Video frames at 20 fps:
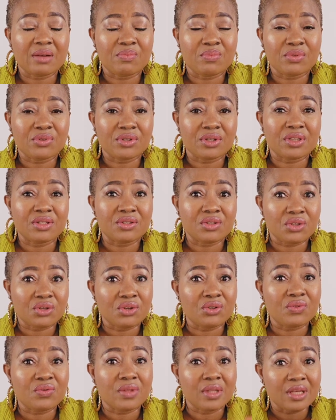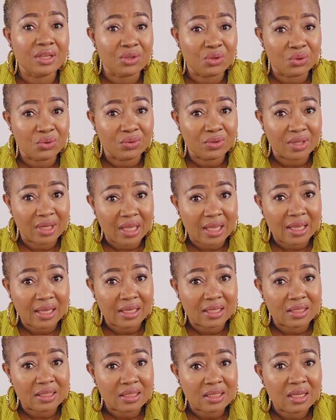product do you think you
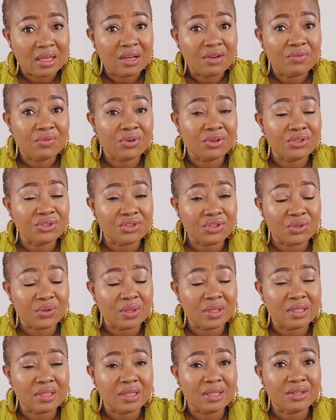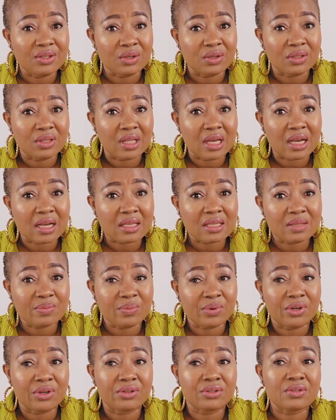need for treating your dark
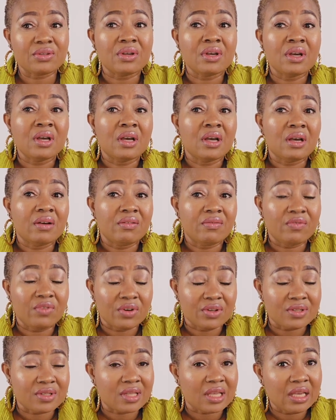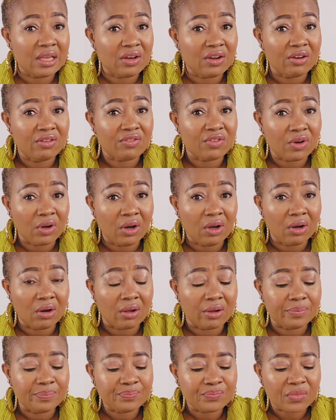spots for skin of
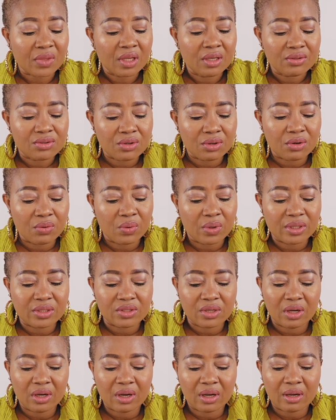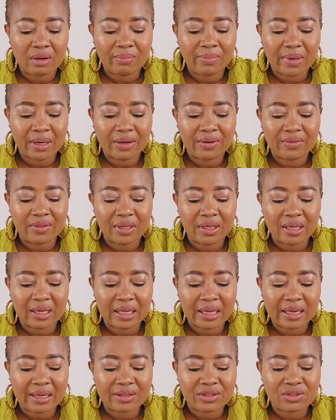color? So we talk about the
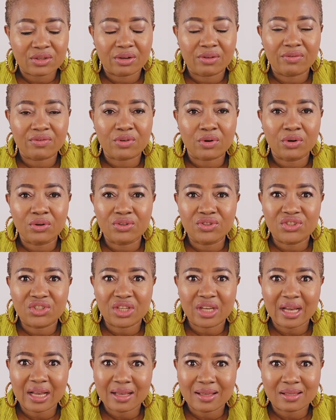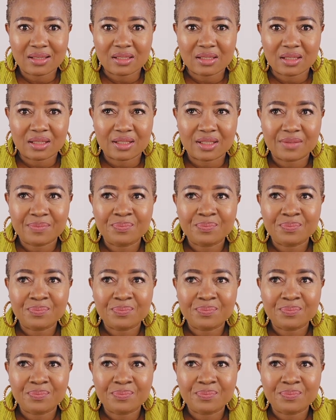likes of koji acid.